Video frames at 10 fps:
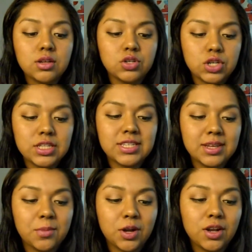during the
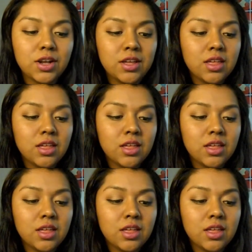summer,